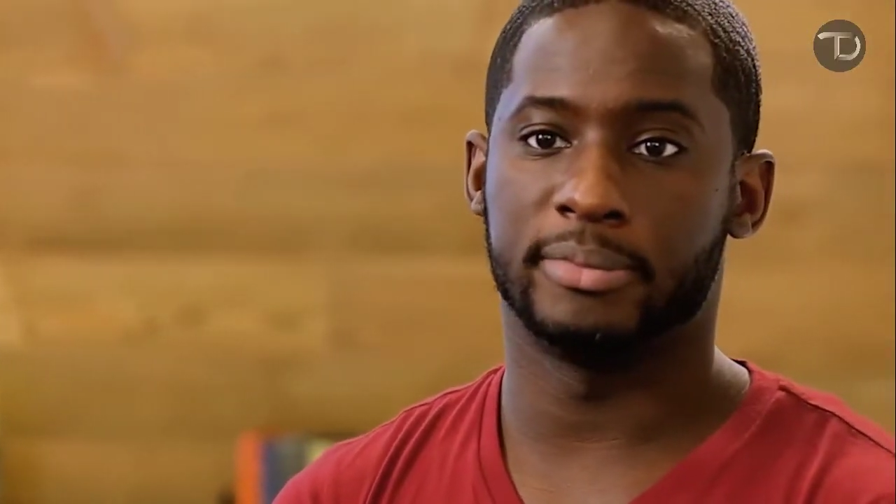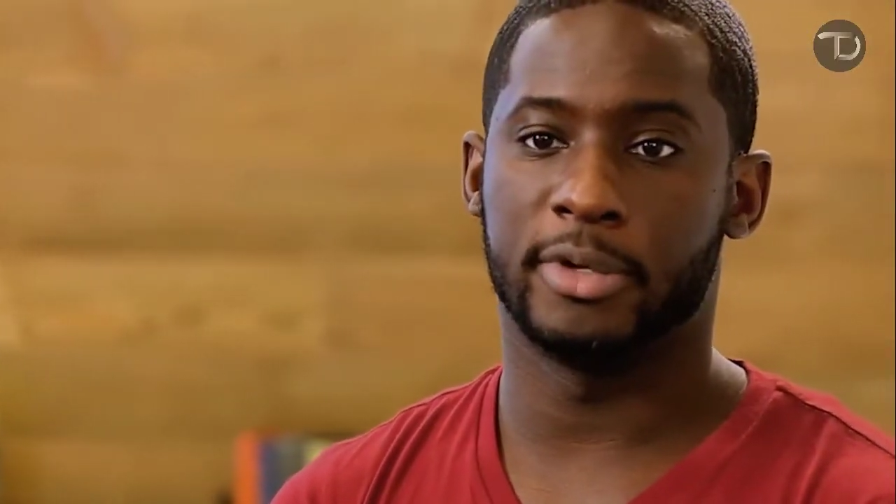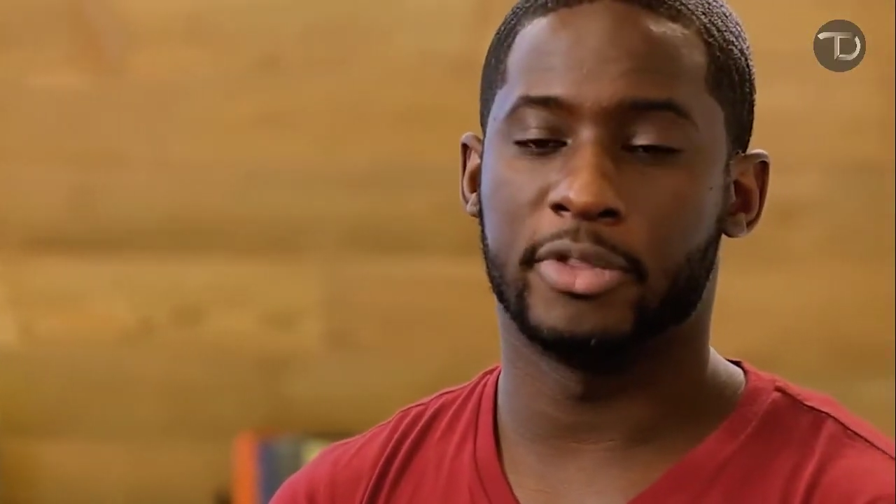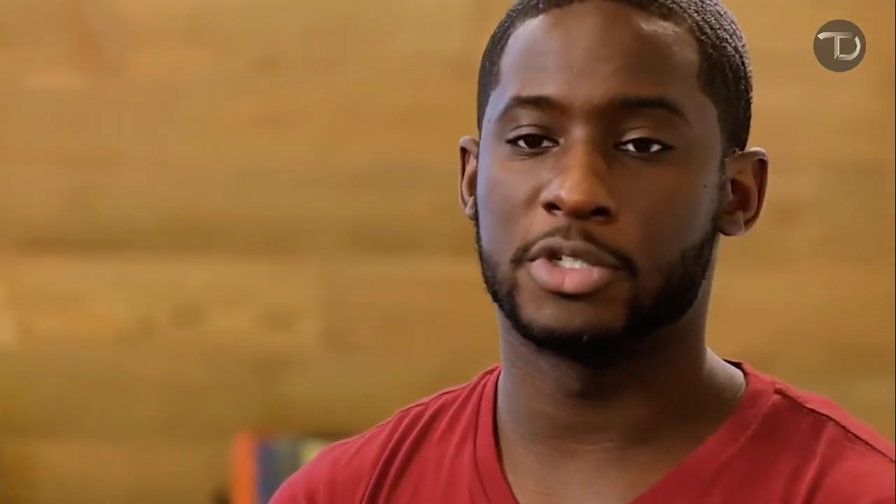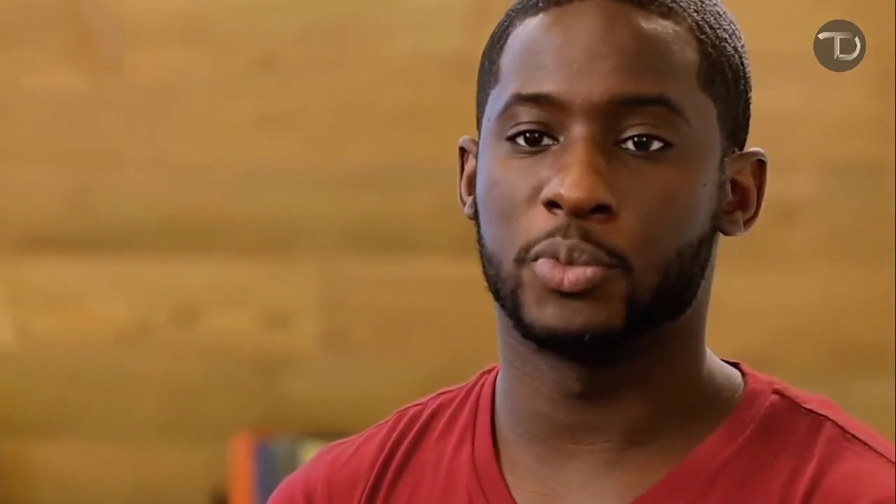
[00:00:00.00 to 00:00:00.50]

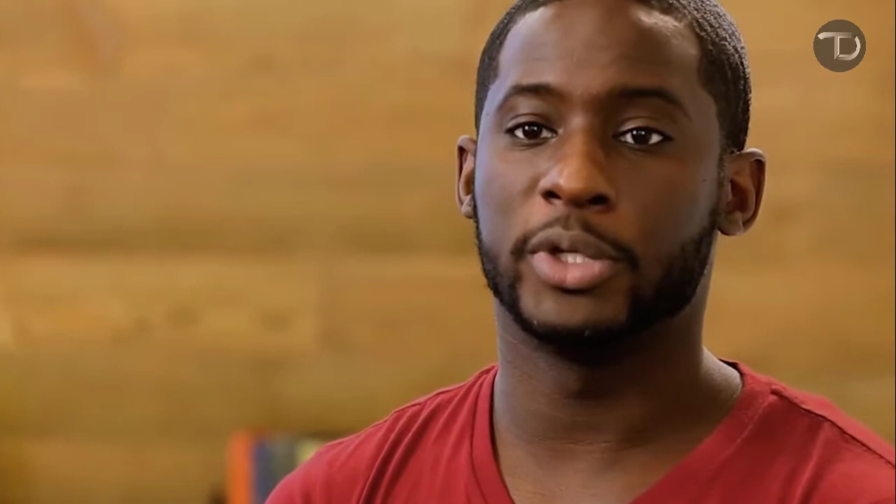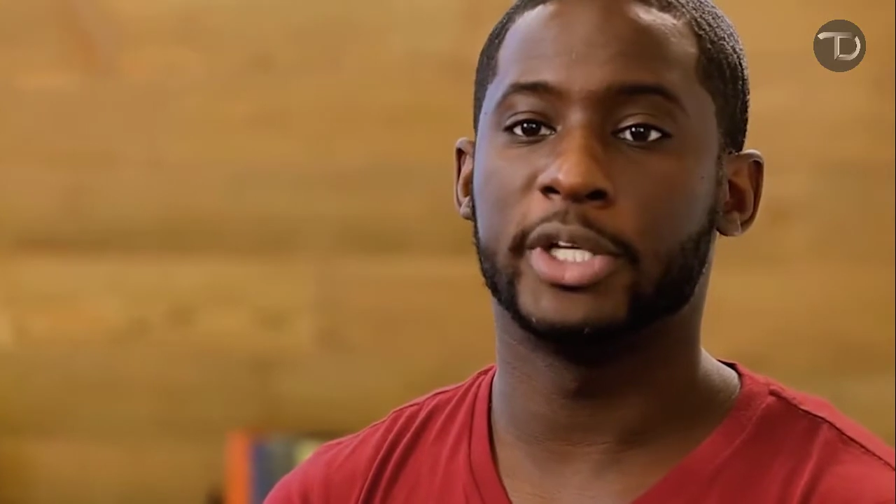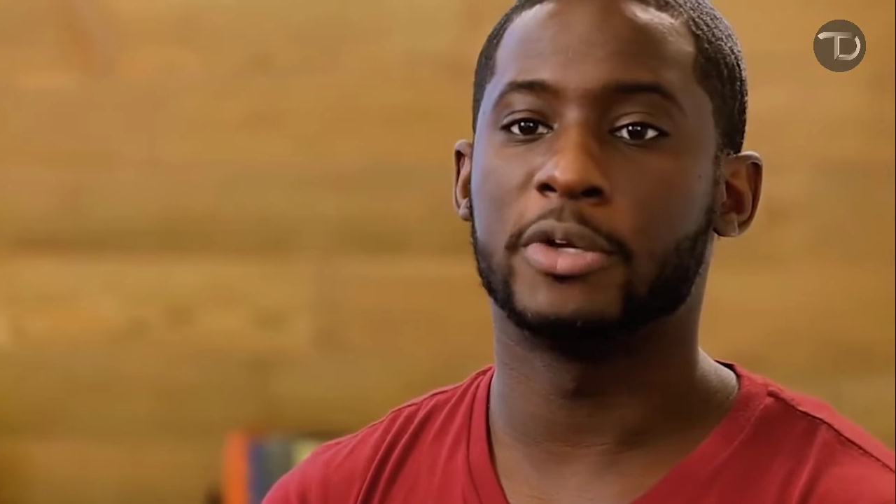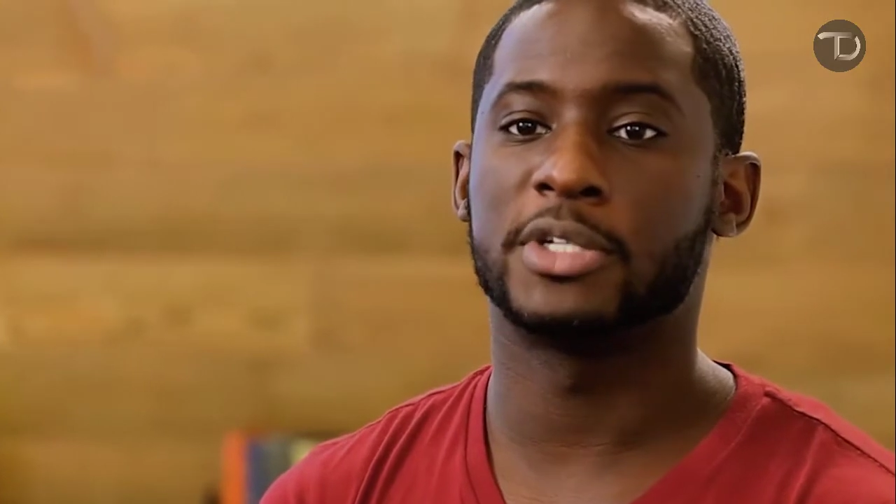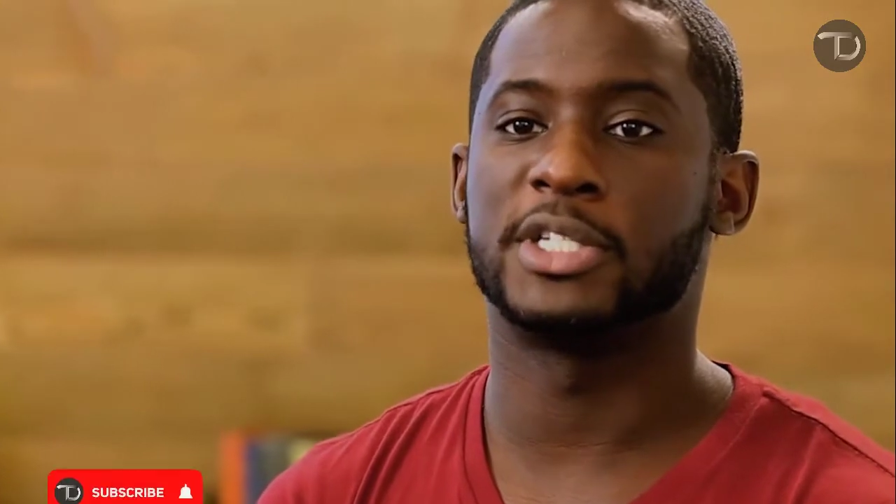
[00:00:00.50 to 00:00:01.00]
And there's really
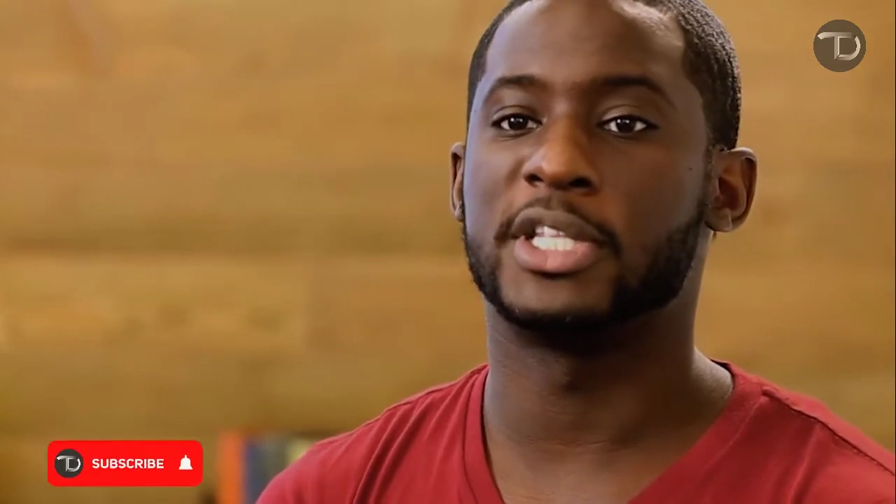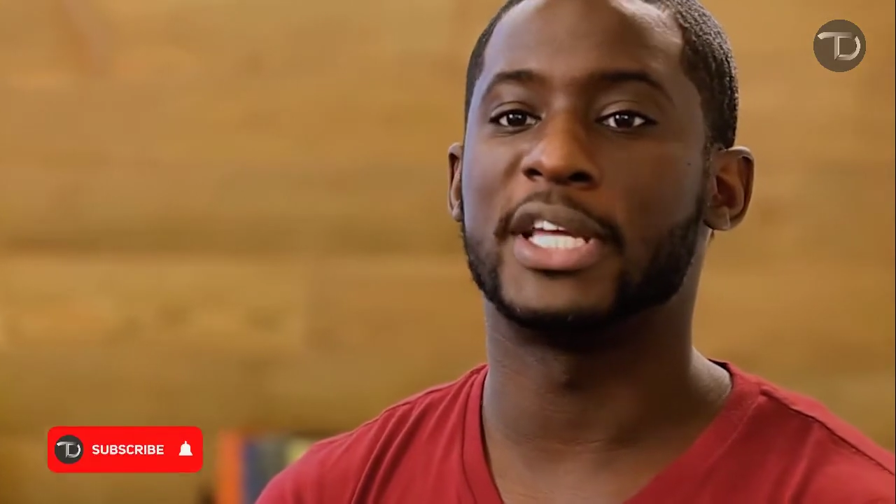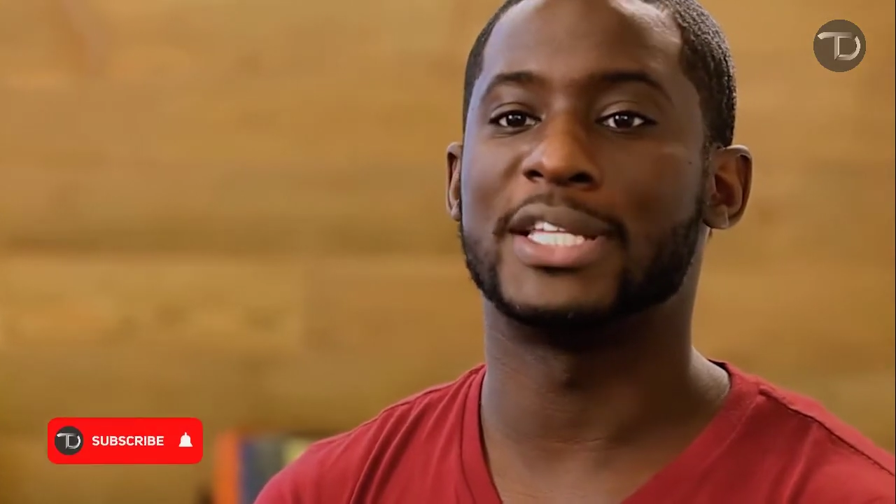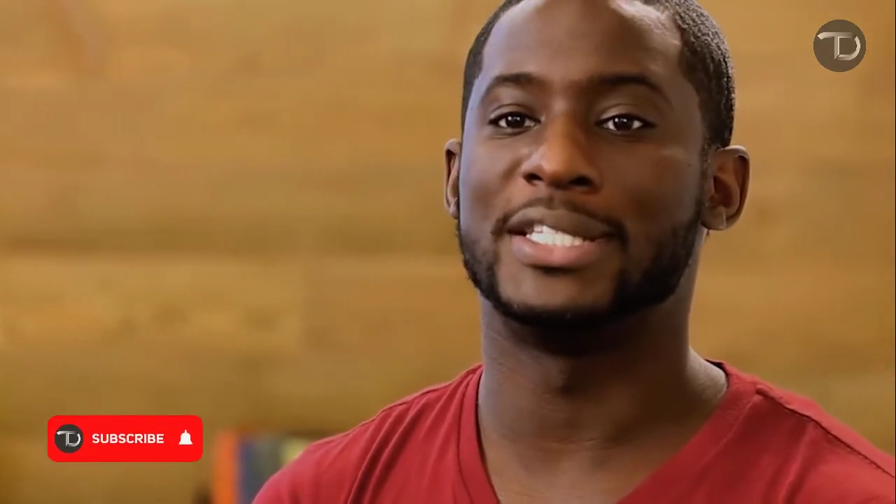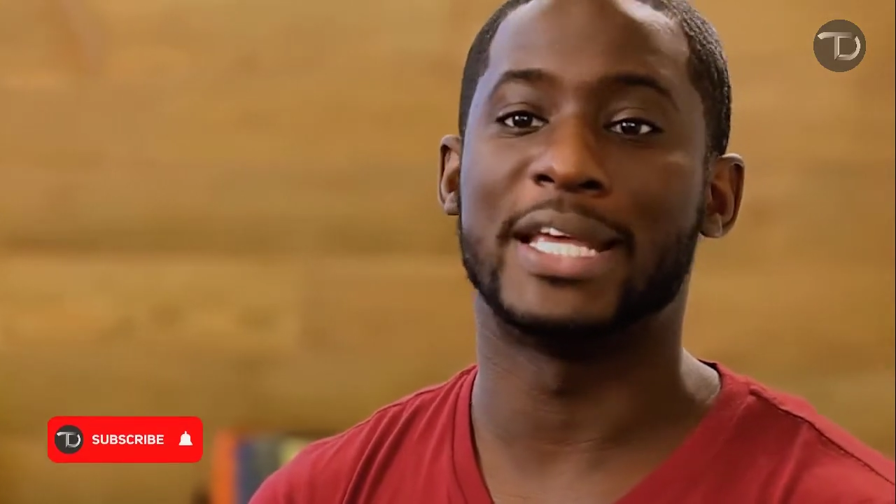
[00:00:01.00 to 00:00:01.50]
no such
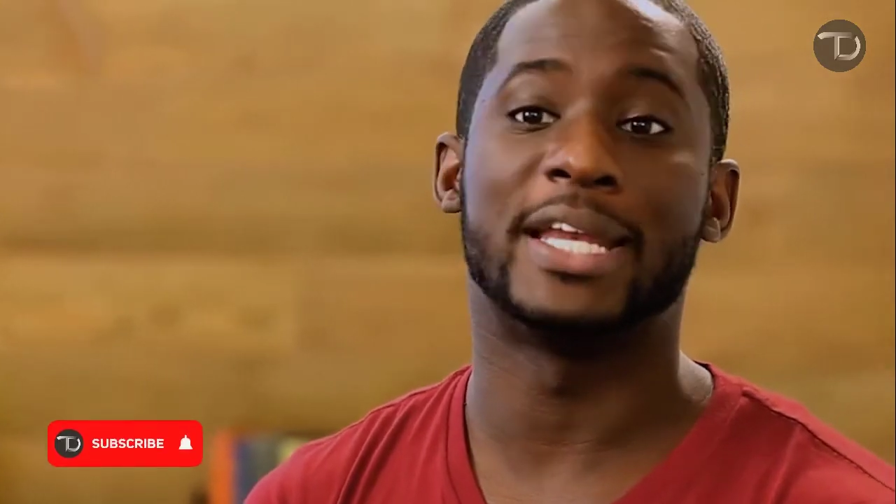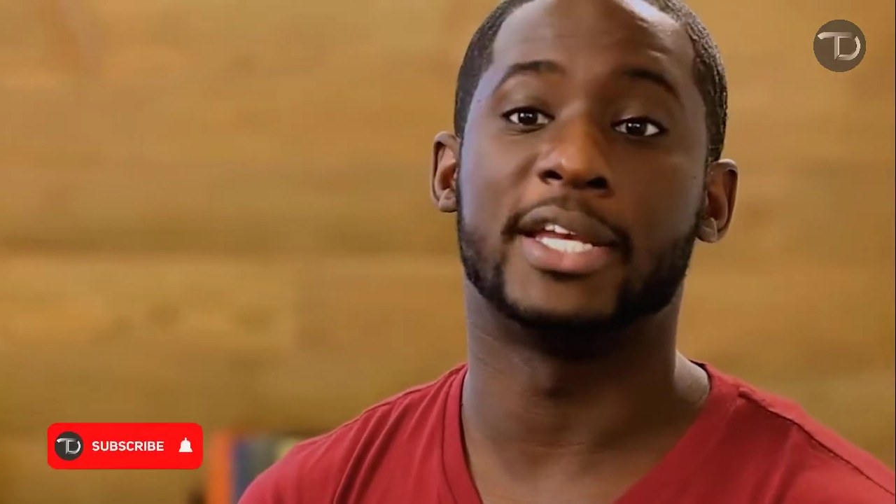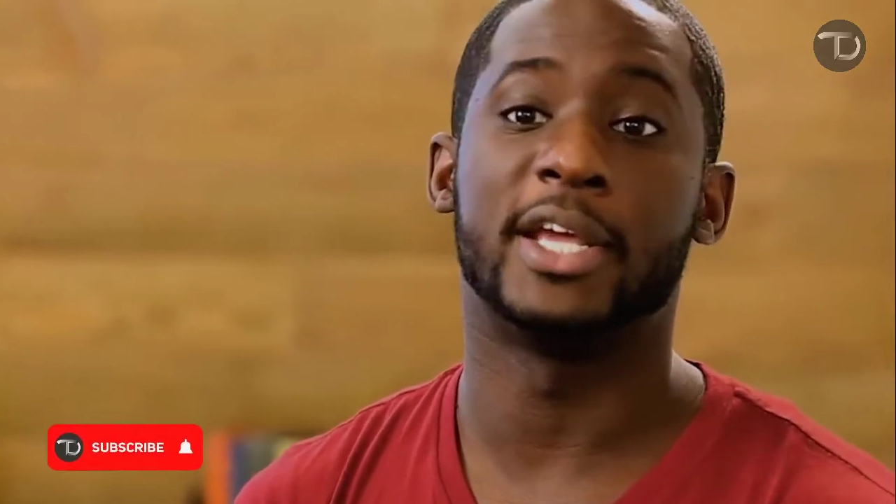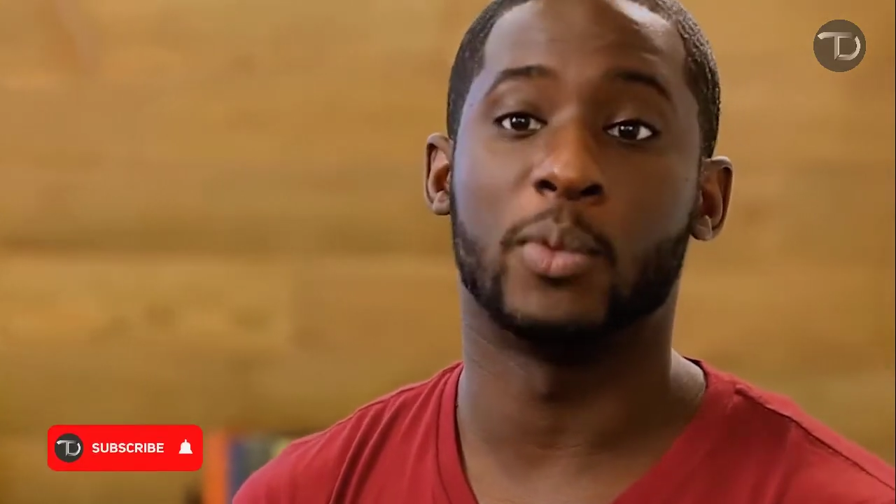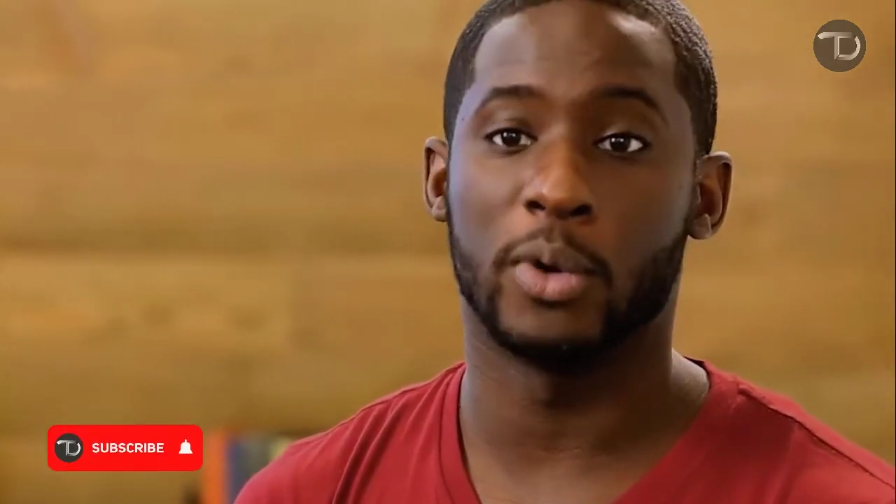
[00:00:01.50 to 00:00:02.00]
thing as
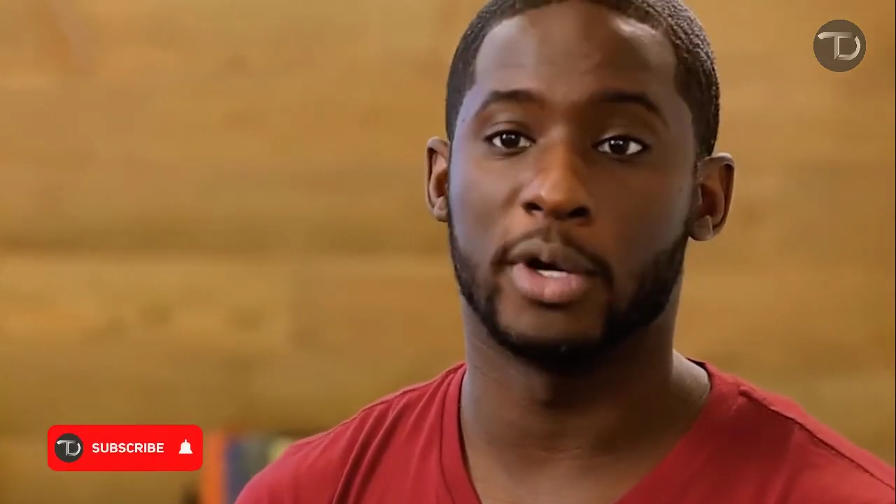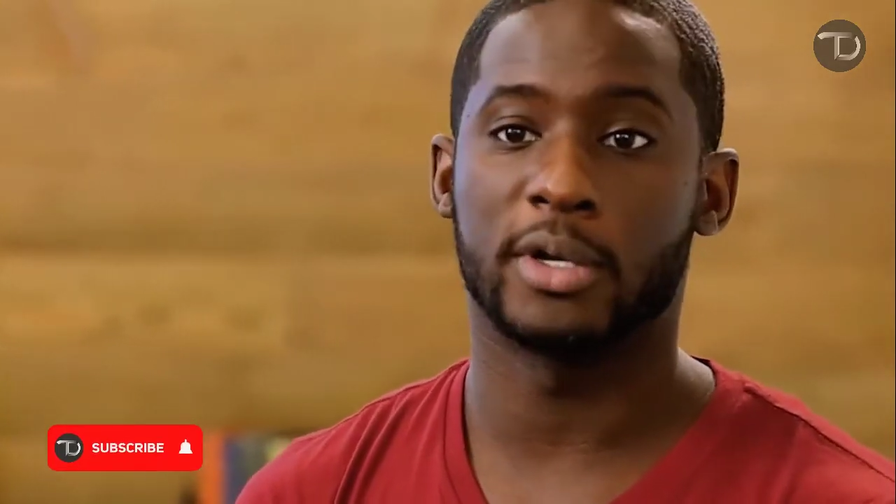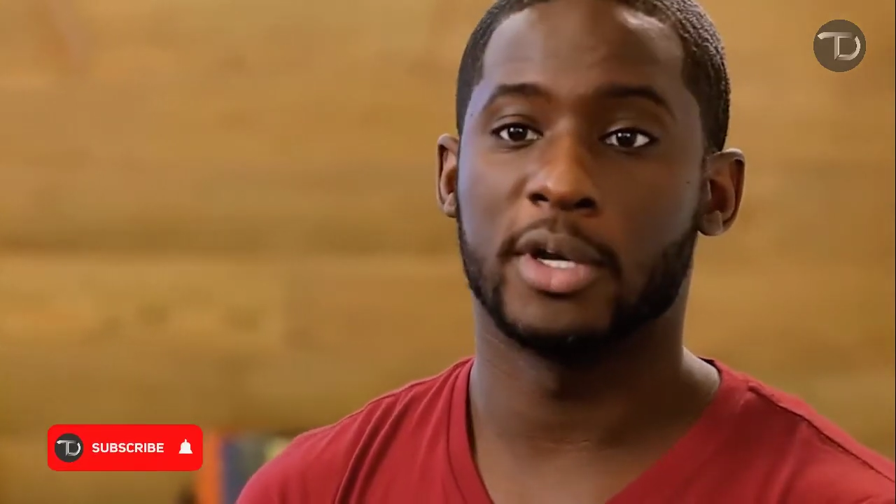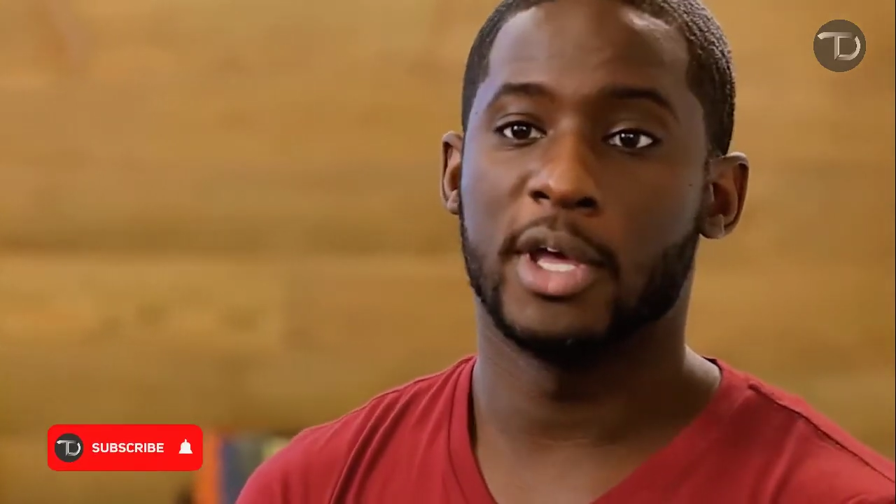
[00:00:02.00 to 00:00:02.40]
day-to-day -day work